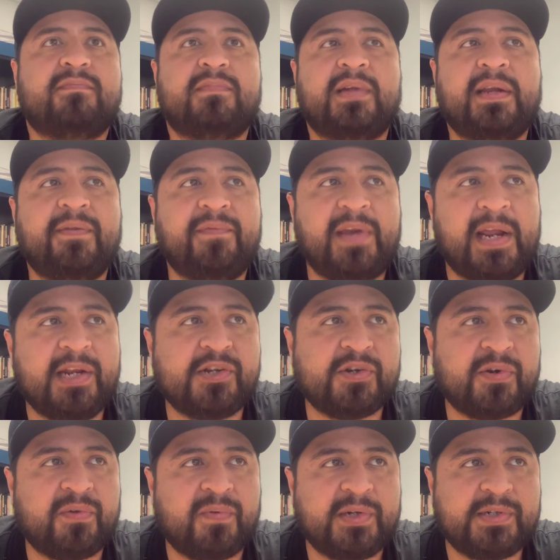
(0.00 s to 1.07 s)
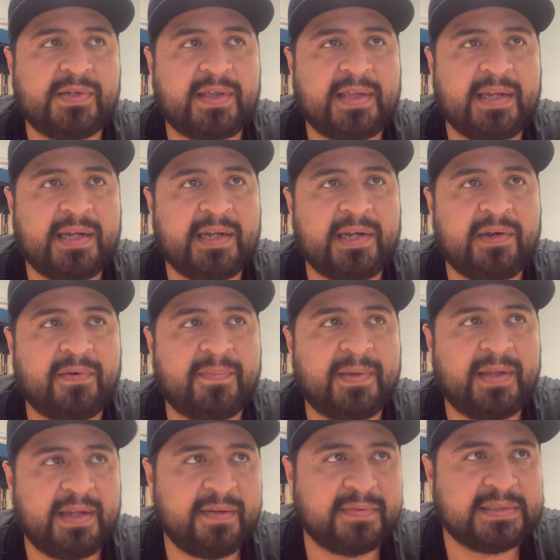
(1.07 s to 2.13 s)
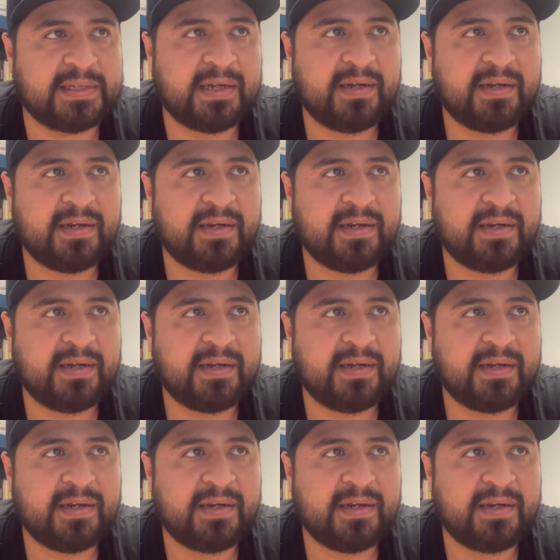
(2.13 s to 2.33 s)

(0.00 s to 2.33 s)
kind of nature and what you think and your beliefs,